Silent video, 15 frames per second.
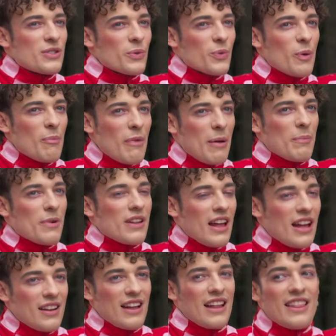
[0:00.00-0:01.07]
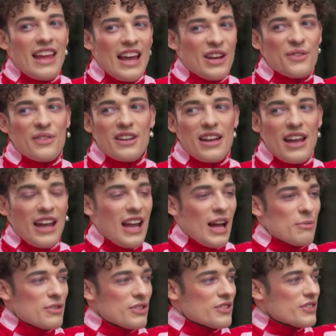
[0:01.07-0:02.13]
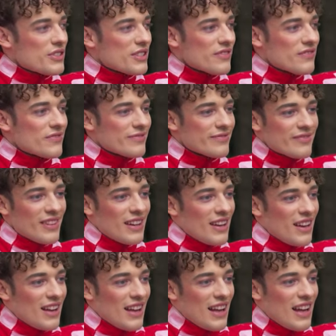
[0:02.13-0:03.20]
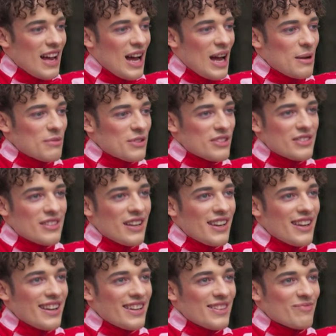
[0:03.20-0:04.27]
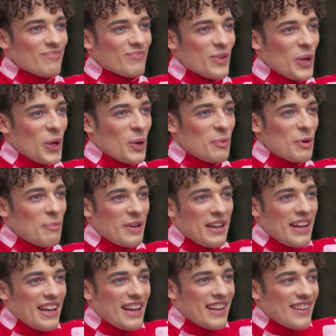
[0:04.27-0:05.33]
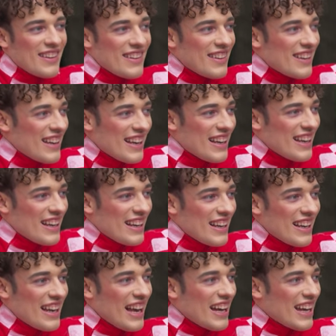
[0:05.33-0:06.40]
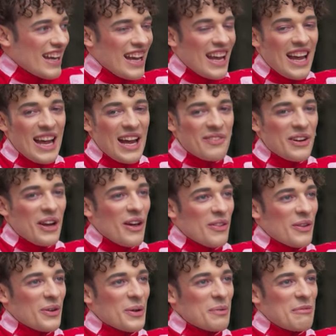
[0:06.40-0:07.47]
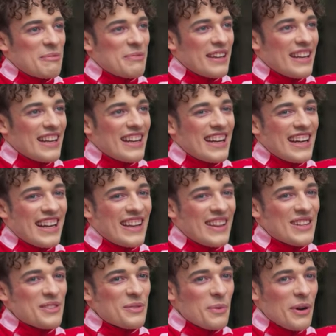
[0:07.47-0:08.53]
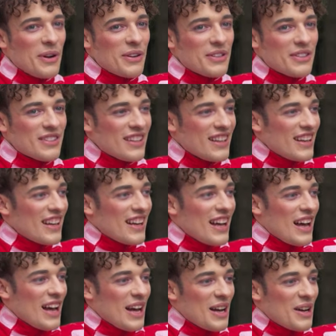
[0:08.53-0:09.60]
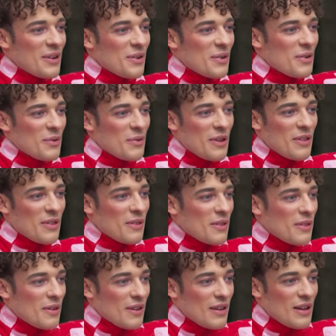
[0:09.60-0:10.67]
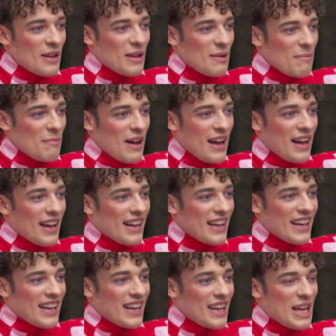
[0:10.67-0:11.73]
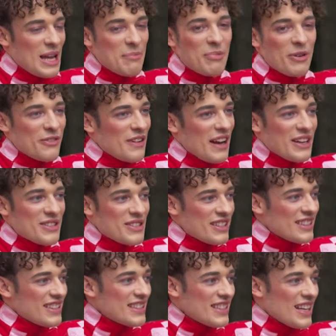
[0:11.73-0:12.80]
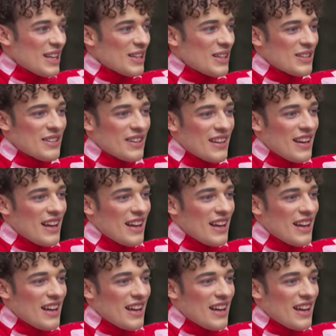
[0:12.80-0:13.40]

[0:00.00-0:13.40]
to remember that at the end of the day, I'm just a human being, like every other human being in this world, with my imperfections, and